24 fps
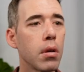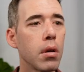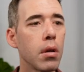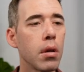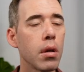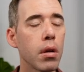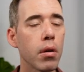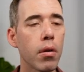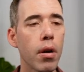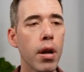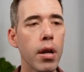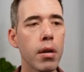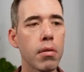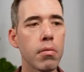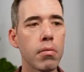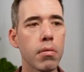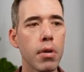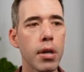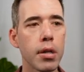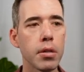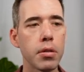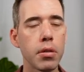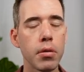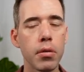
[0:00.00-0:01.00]
Great.
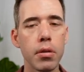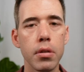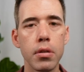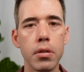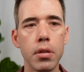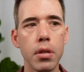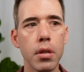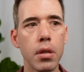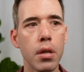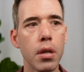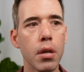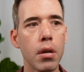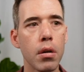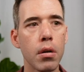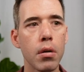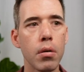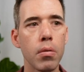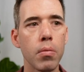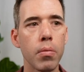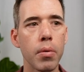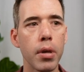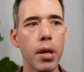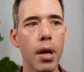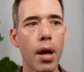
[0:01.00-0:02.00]
As you can see here,
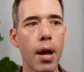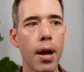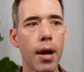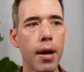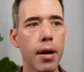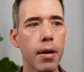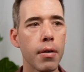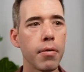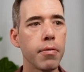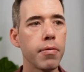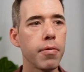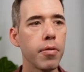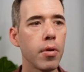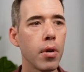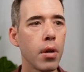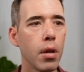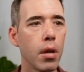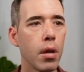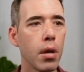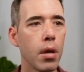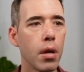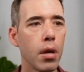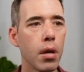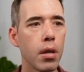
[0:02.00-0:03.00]
we have
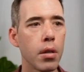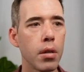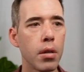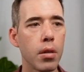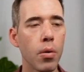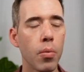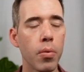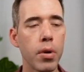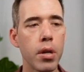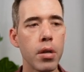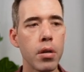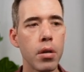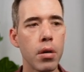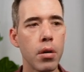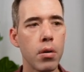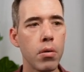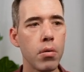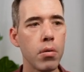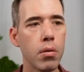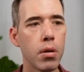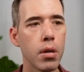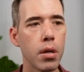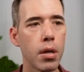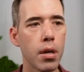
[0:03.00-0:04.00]
the
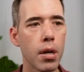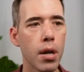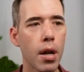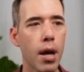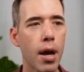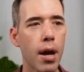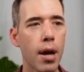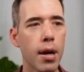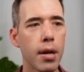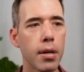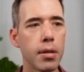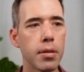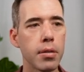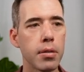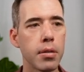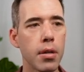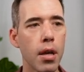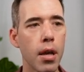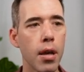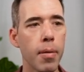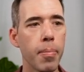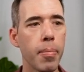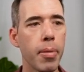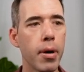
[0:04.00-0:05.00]
window. It has
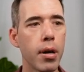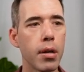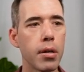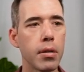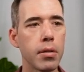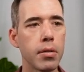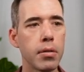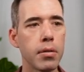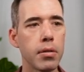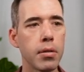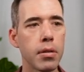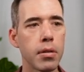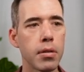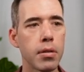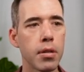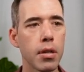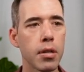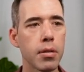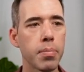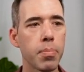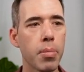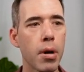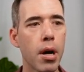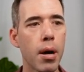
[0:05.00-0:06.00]
a button that
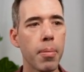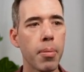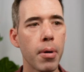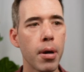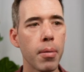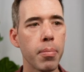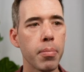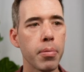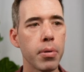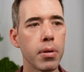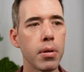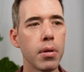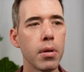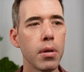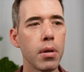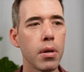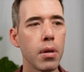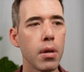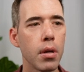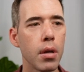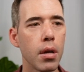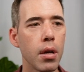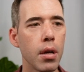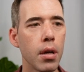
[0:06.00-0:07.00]
says pop up.
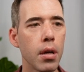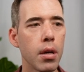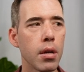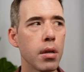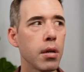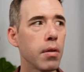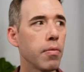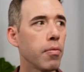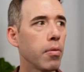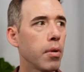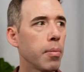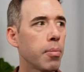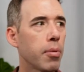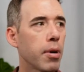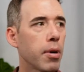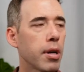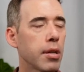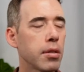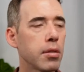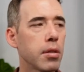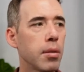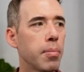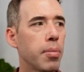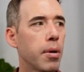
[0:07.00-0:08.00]
And if we press
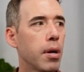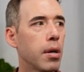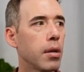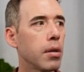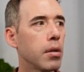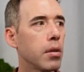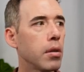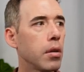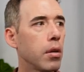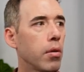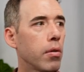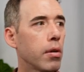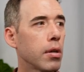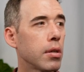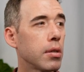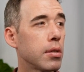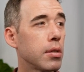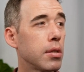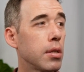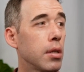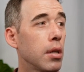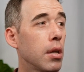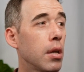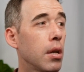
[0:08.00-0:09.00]
the button, you can
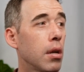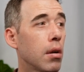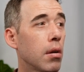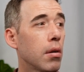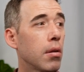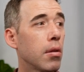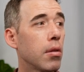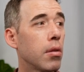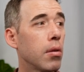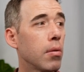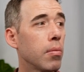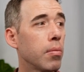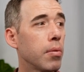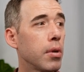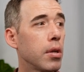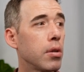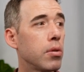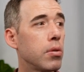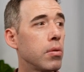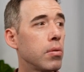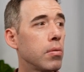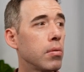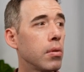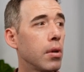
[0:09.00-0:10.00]
see here that we
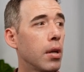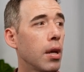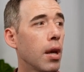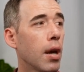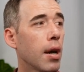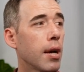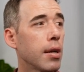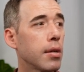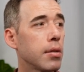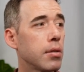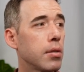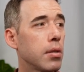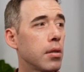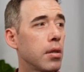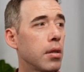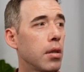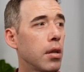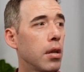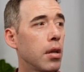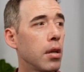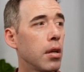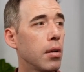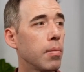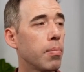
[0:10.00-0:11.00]
do get
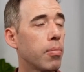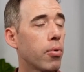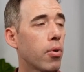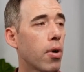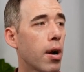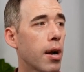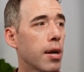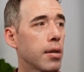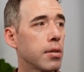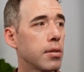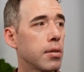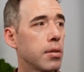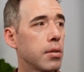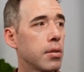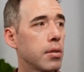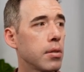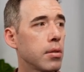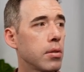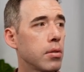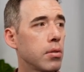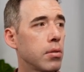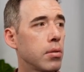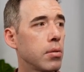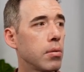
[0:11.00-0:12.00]
the pressed
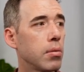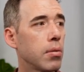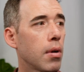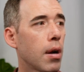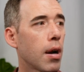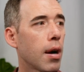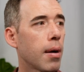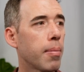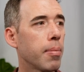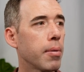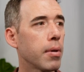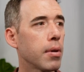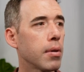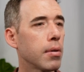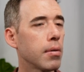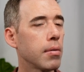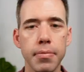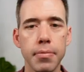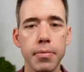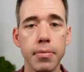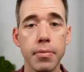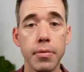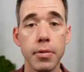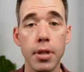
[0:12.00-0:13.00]
to happen.
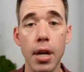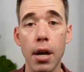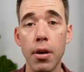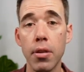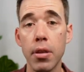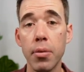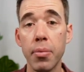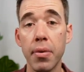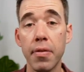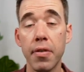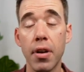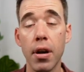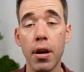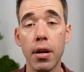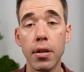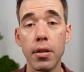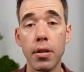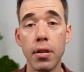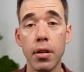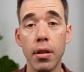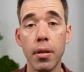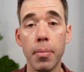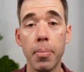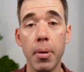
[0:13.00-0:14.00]
Now that we've
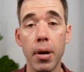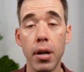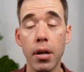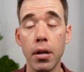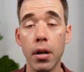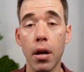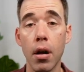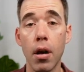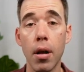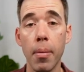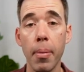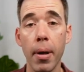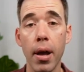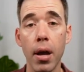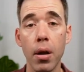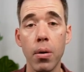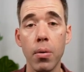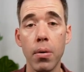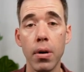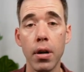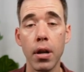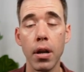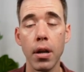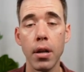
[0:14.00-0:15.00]
gotten the button callback
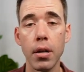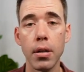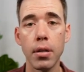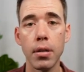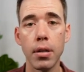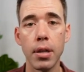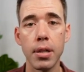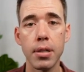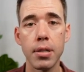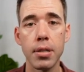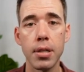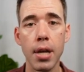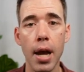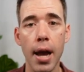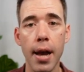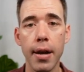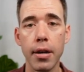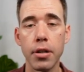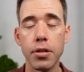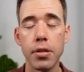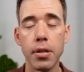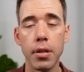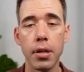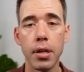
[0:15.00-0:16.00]
working, let's
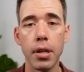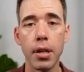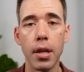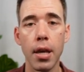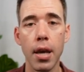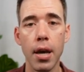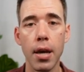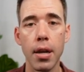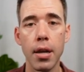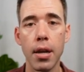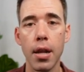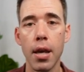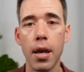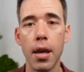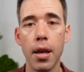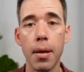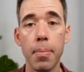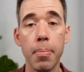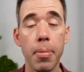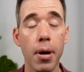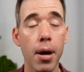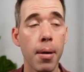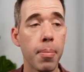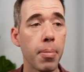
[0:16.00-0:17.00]
actually get a
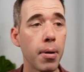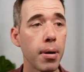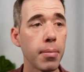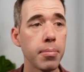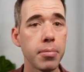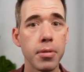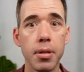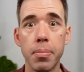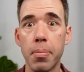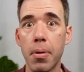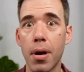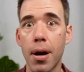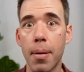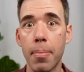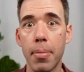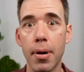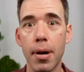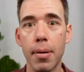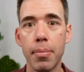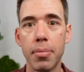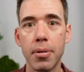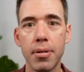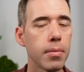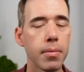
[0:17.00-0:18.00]
pop-up to pop
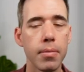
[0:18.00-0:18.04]
up.